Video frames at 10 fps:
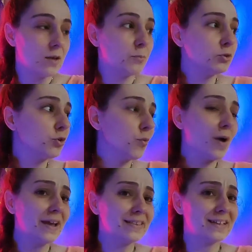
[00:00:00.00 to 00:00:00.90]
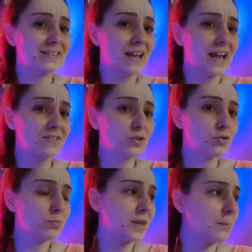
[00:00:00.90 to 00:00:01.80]
But the one that asks you
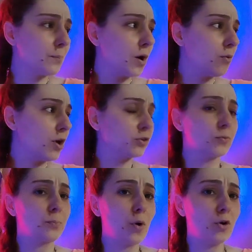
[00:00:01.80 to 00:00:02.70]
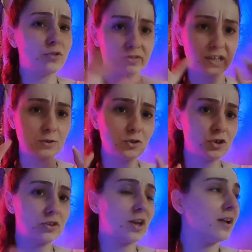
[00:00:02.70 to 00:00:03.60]
to be empowered, bold,
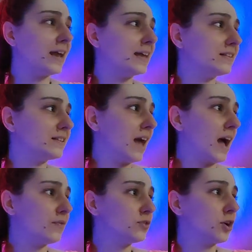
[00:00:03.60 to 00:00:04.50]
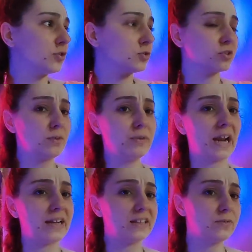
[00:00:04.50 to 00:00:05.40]
delusional, and after your dream
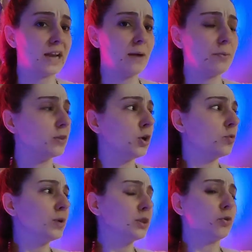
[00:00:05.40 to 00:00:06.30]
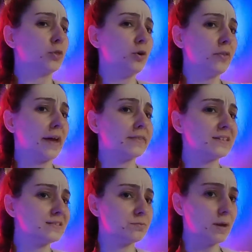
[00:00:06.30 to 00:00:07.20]
reality will happen, we don't know that.
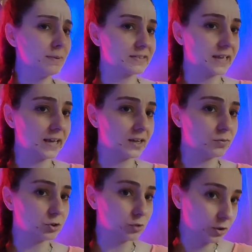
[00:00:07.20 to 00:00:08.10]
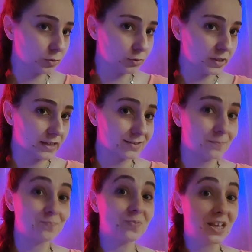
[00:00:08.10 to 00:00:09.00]
It's maybe scary. We should not do that.
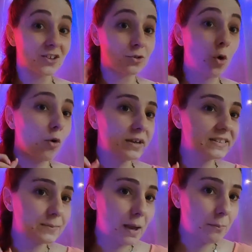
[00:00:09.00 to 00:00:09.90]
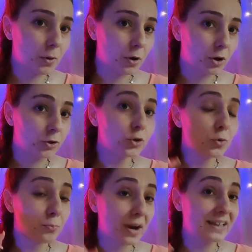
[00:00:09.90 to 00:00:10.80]
So always remember,
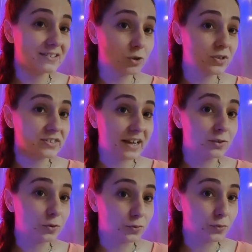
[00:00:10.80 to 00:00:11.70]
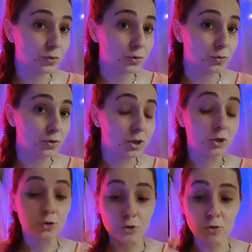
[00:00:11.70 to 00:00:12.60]
your brain is always trying to fool you.
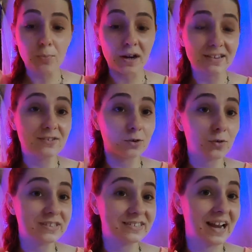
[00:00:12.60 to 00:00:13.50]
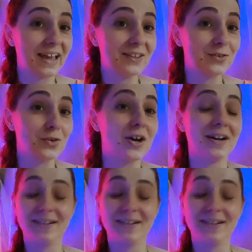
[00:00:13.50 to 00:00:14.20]
Your brain is always trying to